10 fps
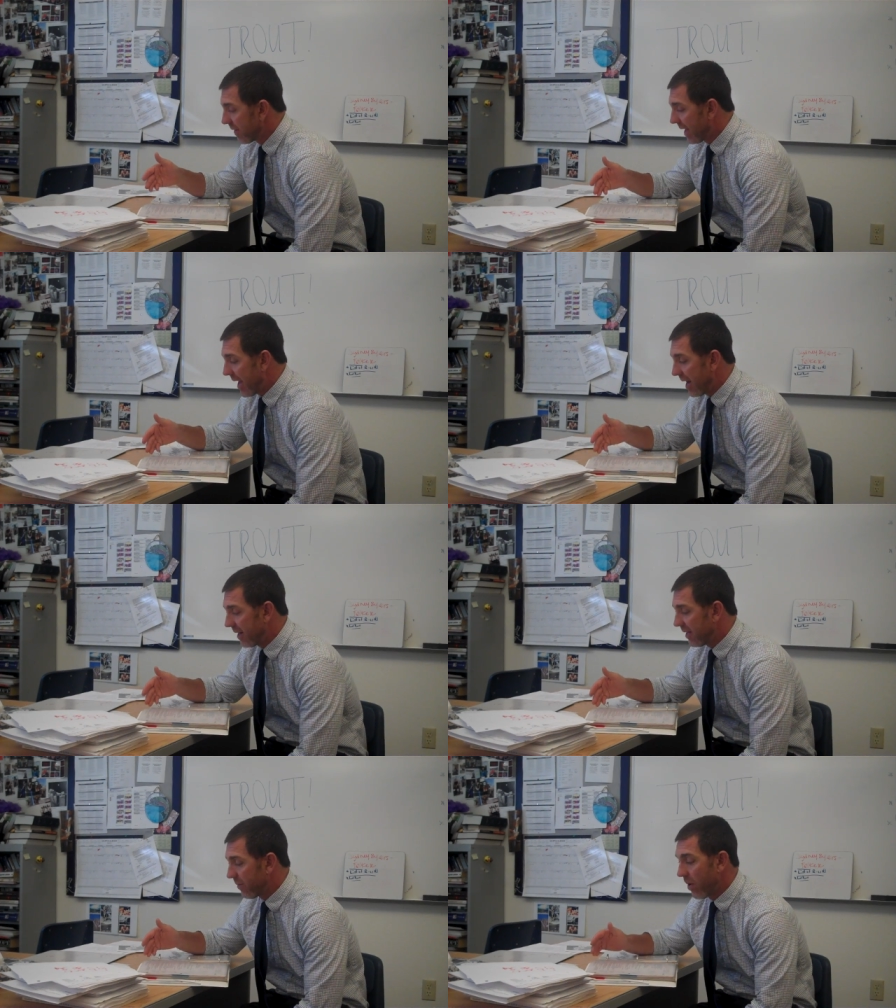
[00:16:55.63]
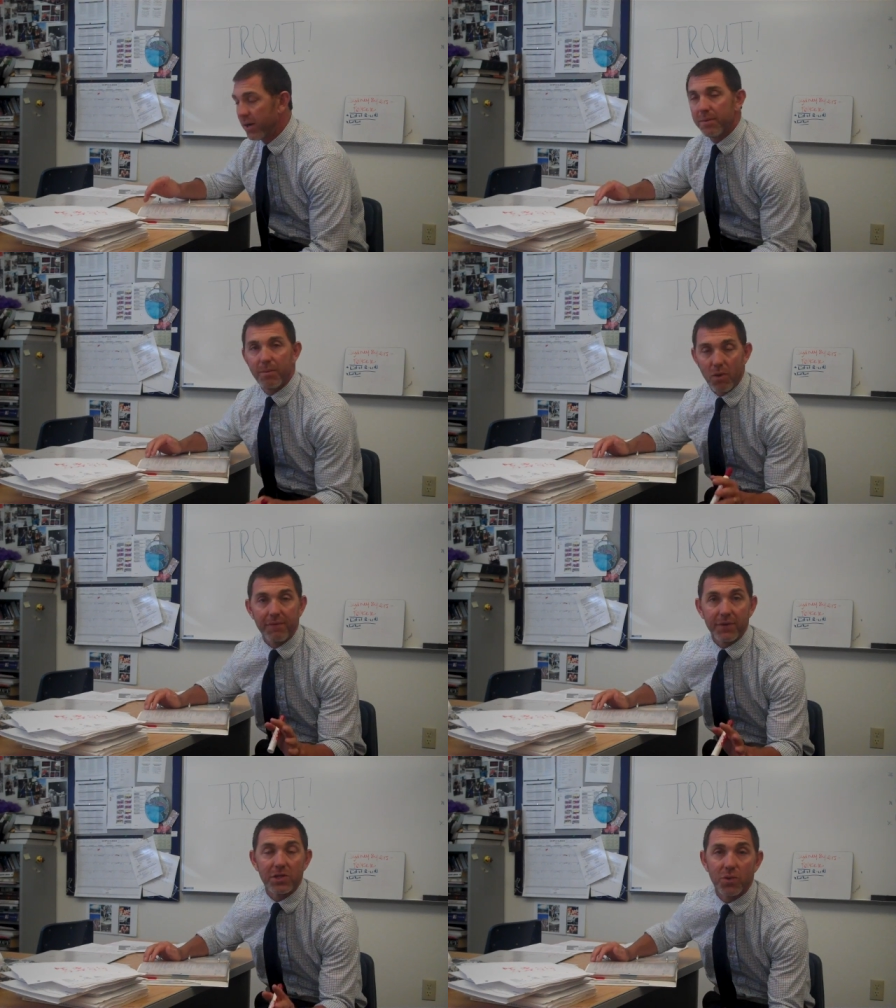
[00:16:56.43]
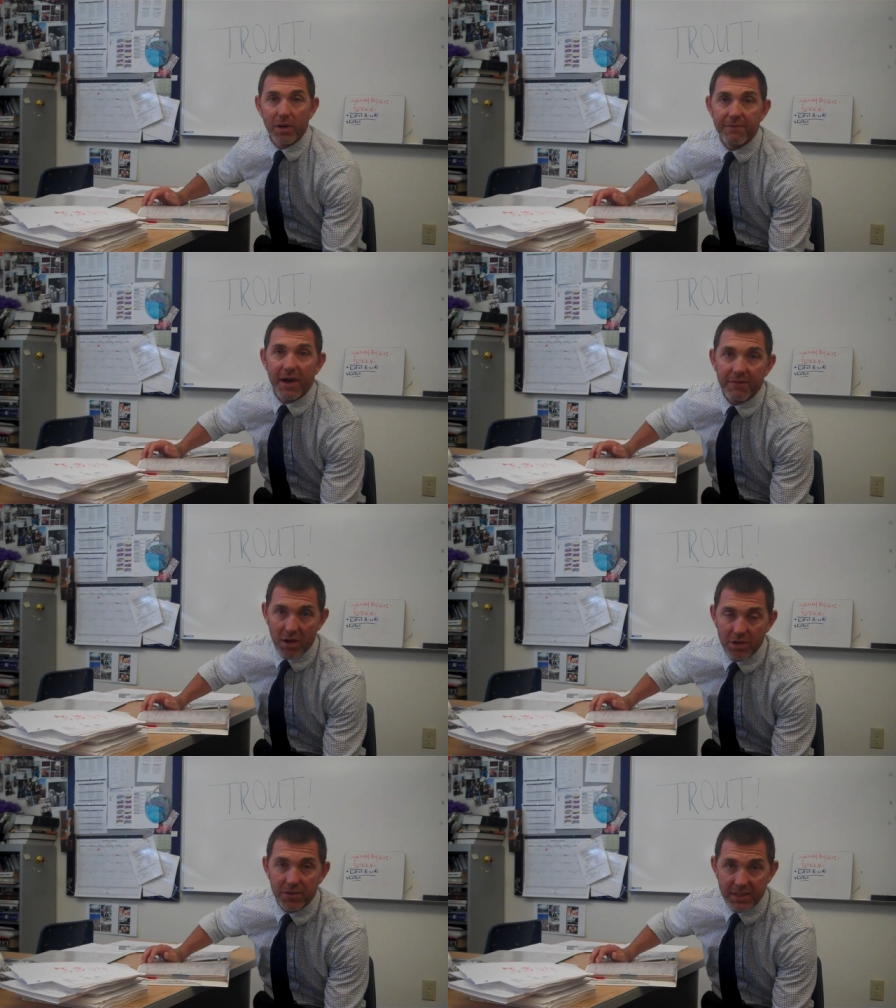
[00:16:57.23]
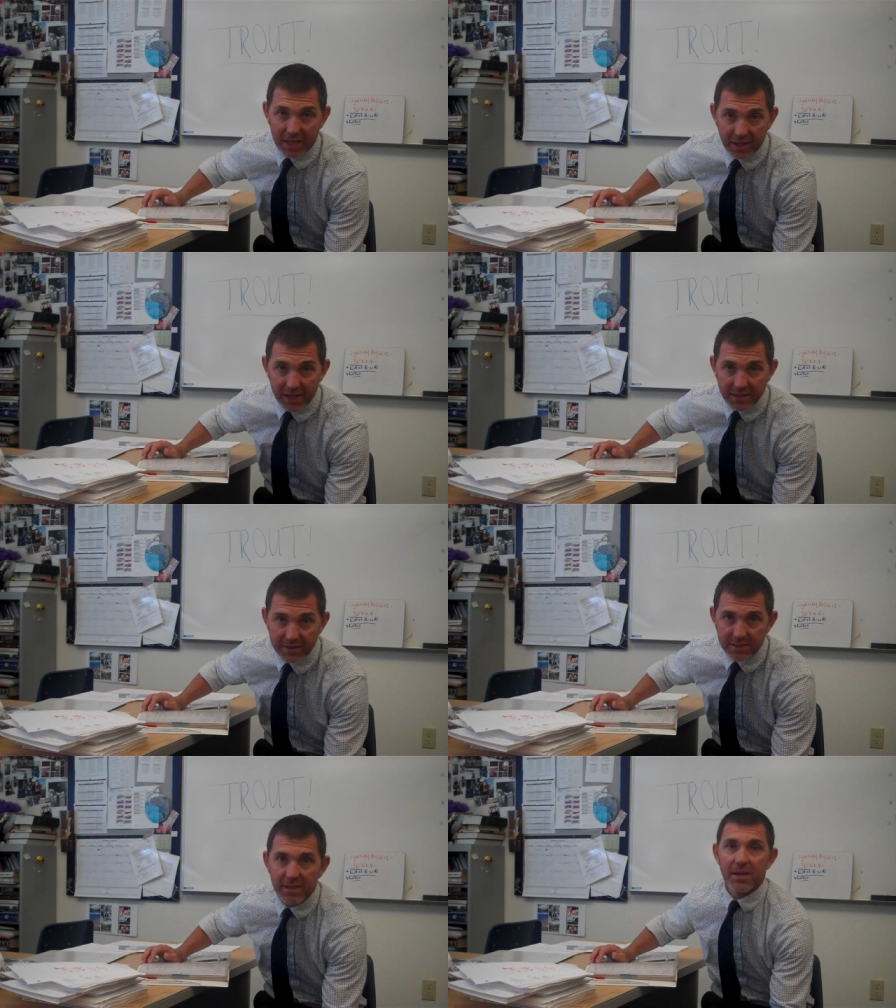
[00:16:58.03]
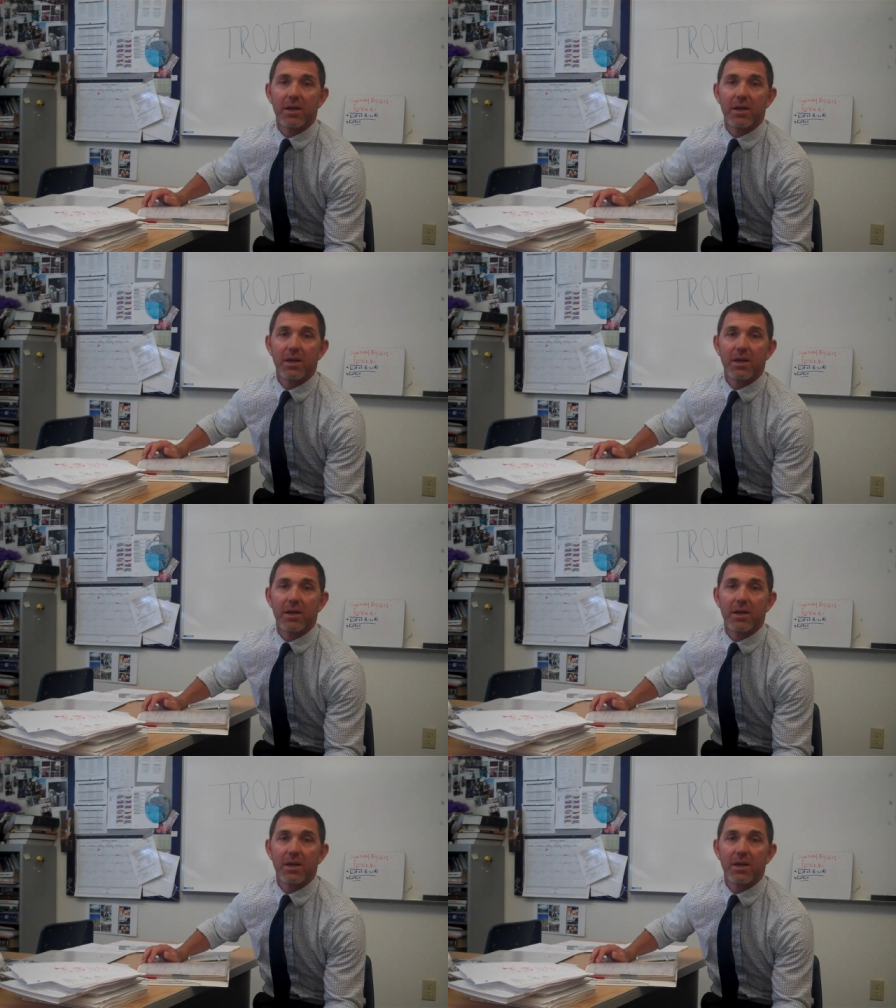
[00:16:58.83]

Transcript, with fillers: the candidate that won roughly 2,500 delegates